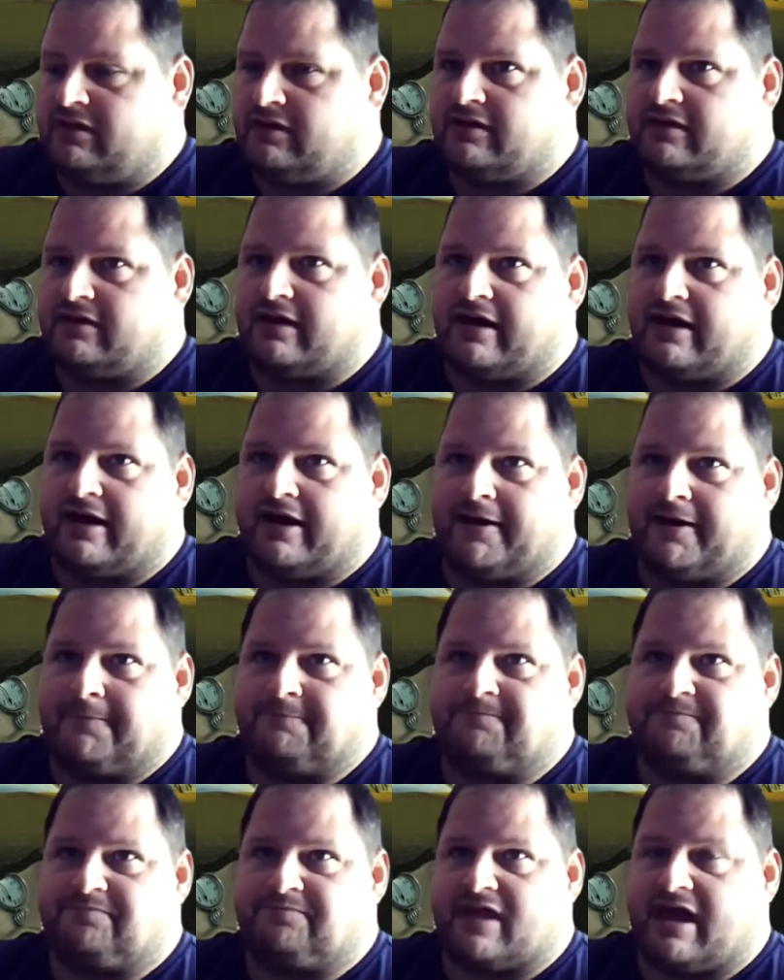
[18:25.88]

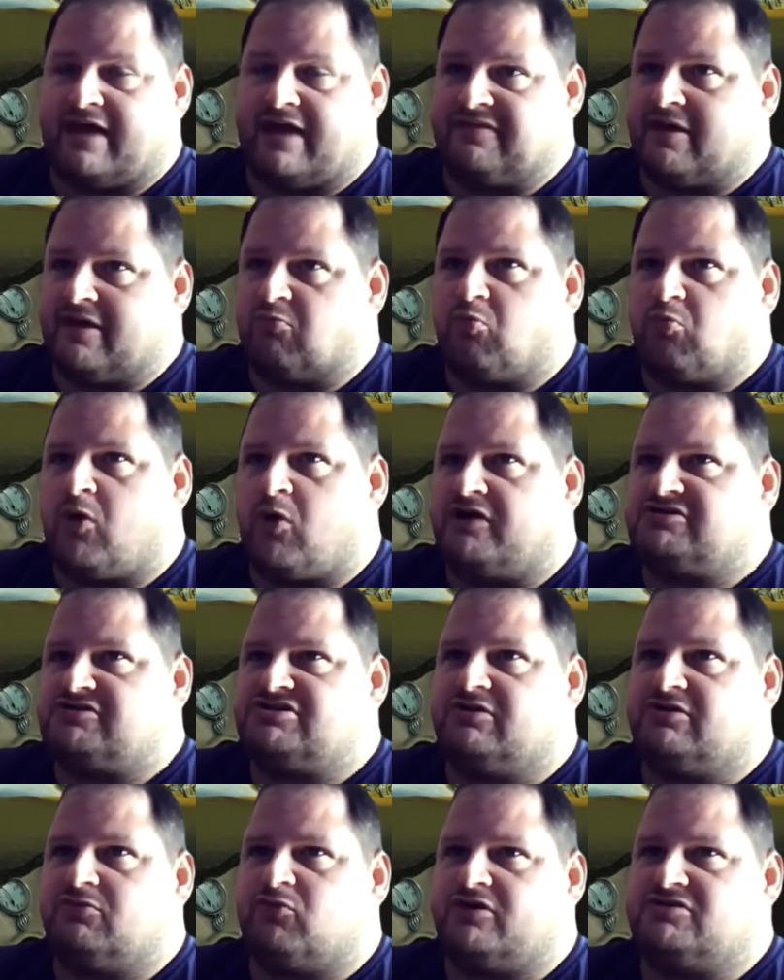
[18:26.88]
And then once
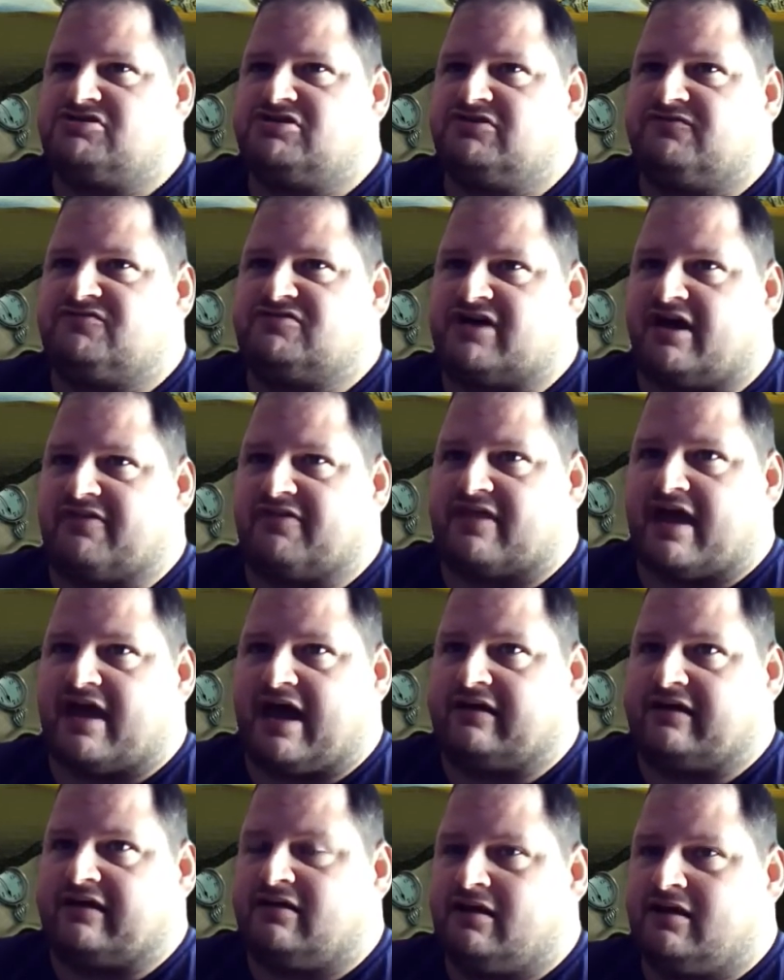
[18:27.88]
you've done
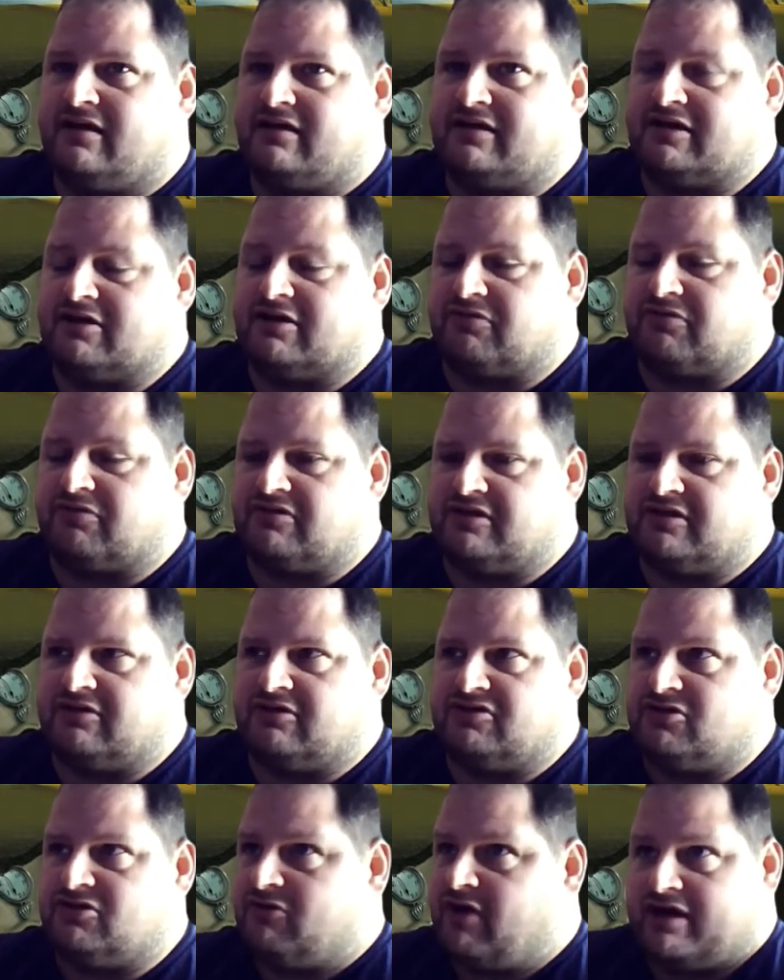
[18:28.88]
that,
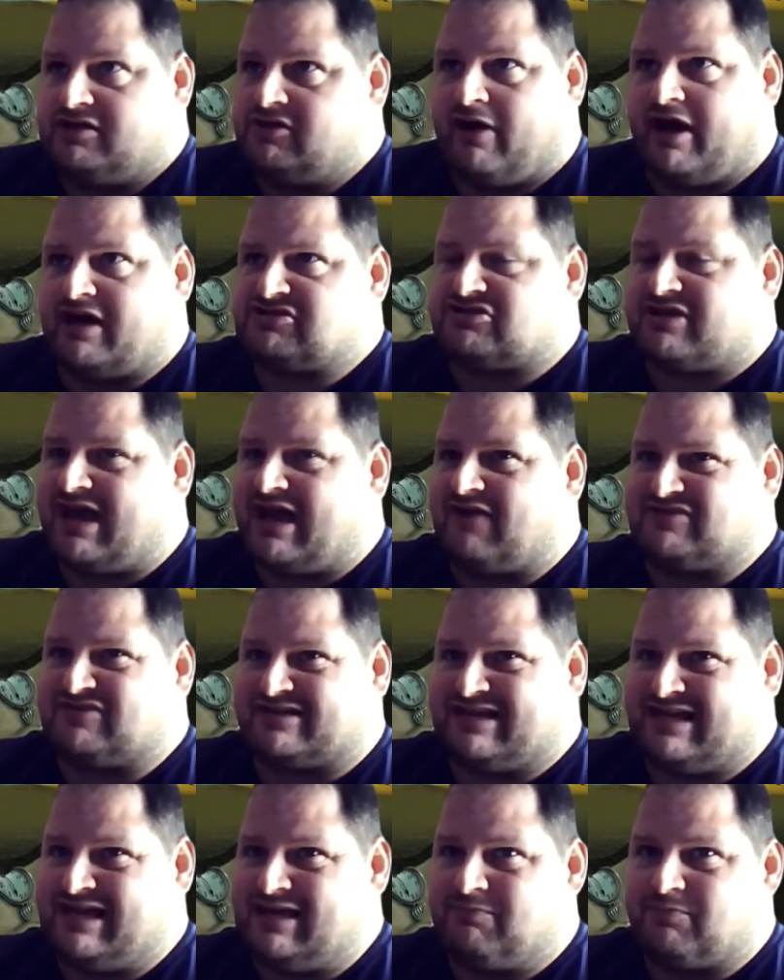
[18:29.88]
you actually have to
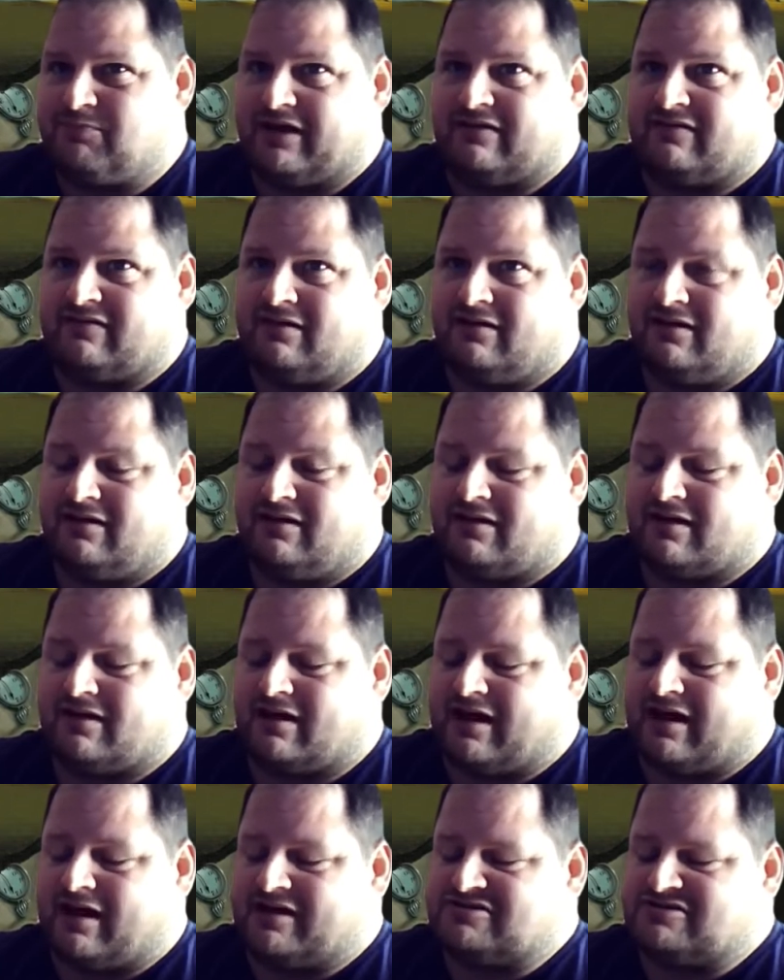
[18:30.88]
keep it.
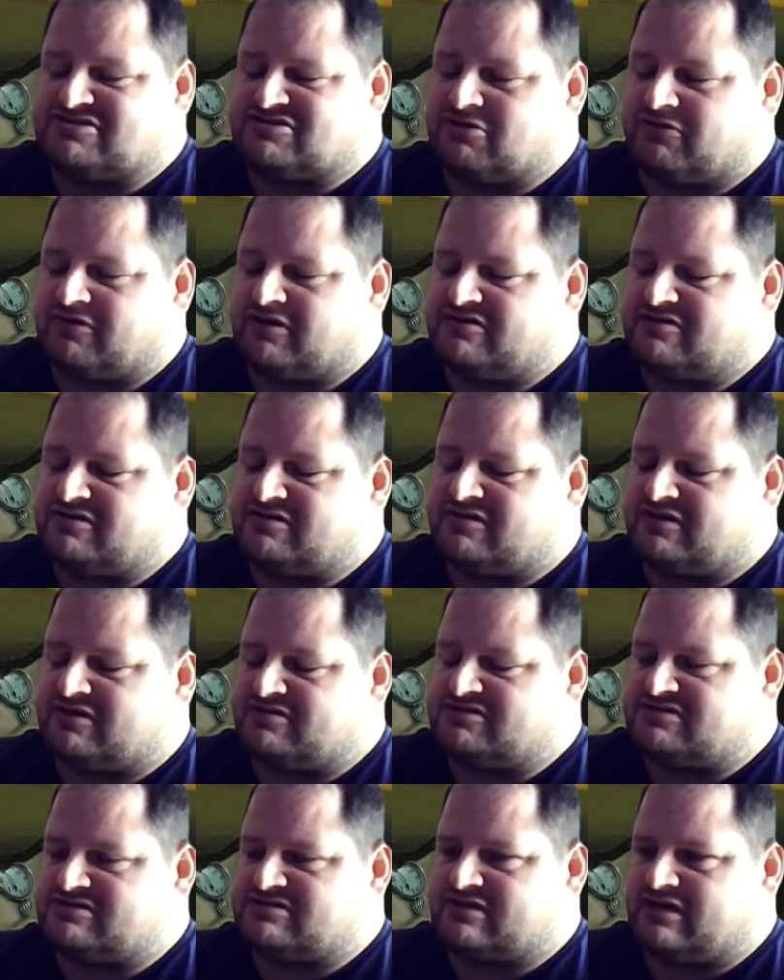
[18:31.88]
So
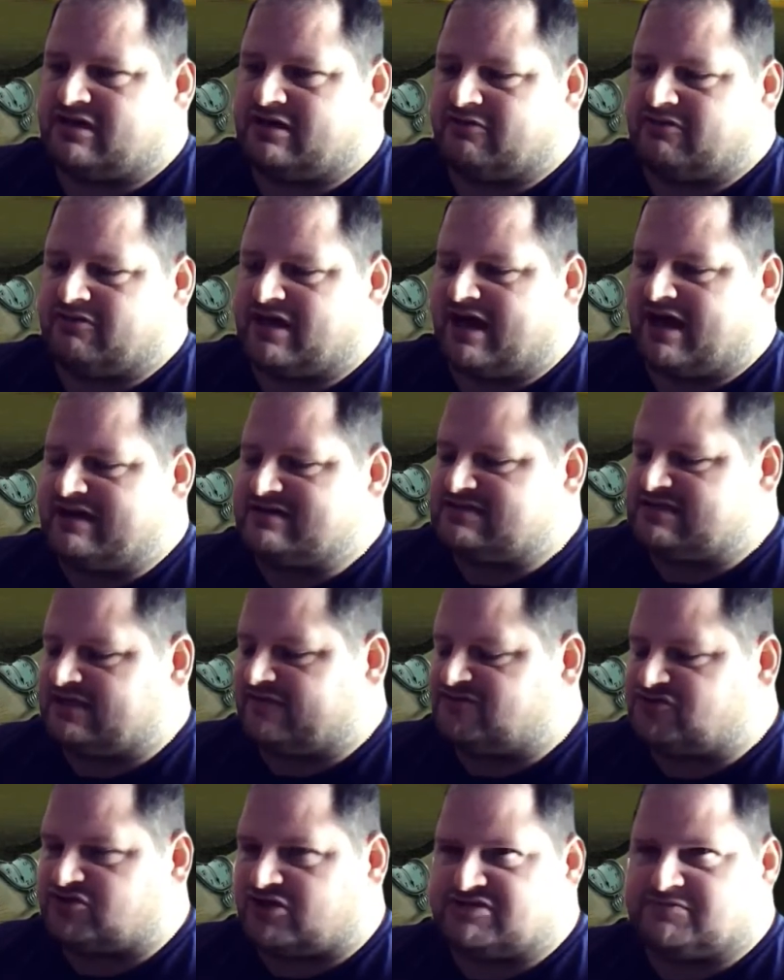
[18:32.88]
there's the idea
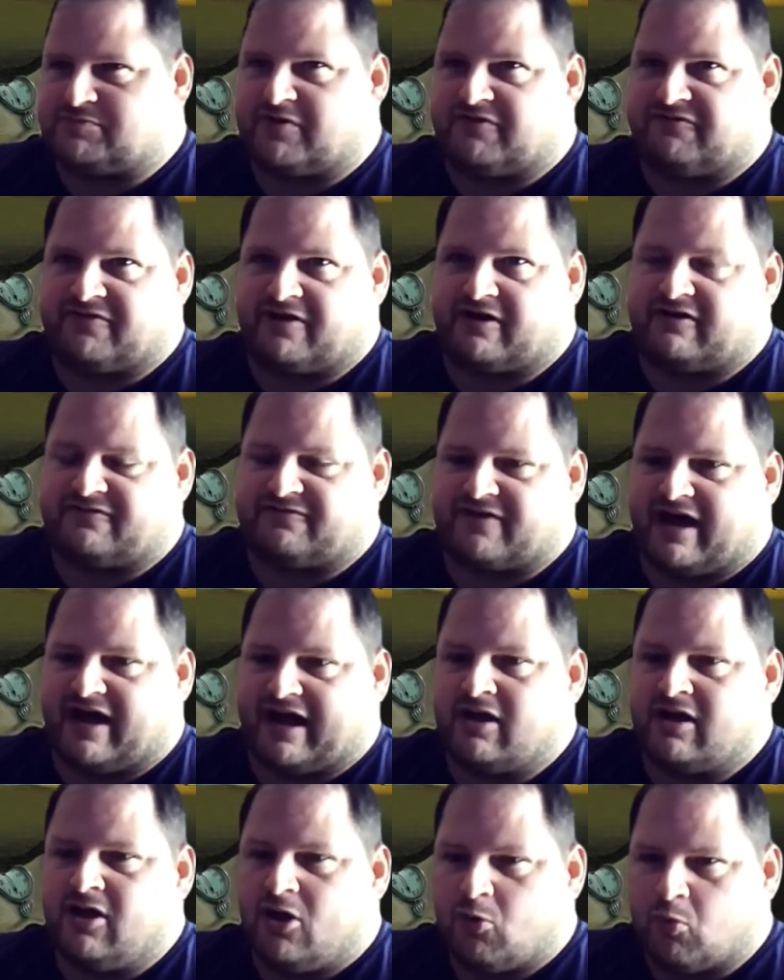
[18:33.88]
of trust but verify.
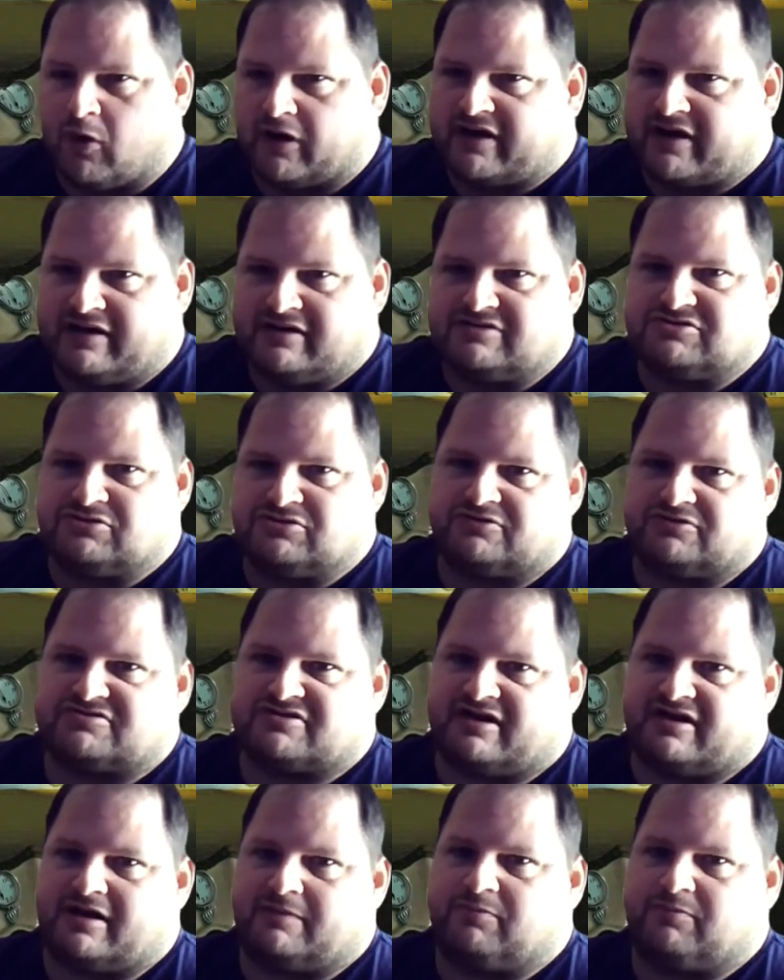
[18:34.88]
What kind of tools
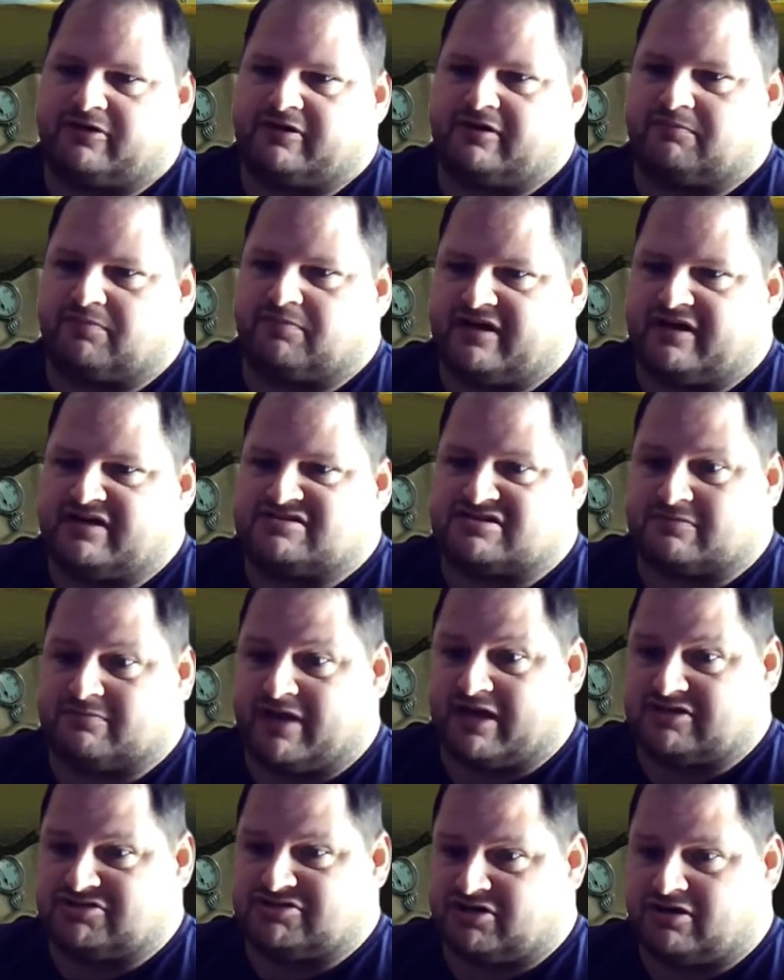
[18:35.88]
can I put in place to
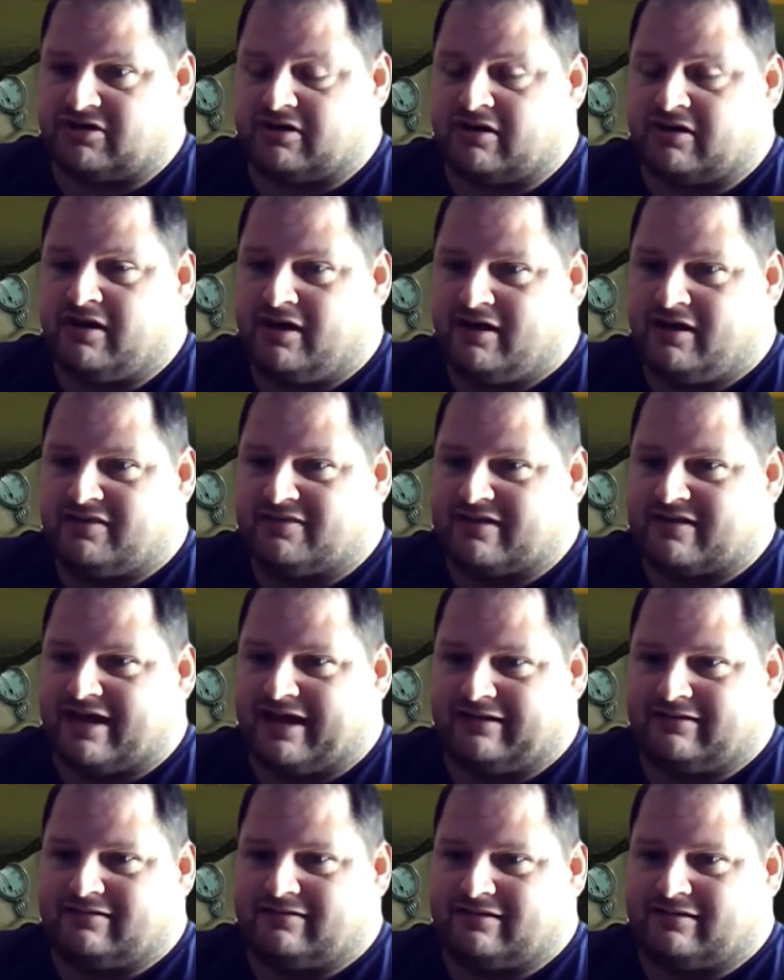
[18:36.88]
make sure that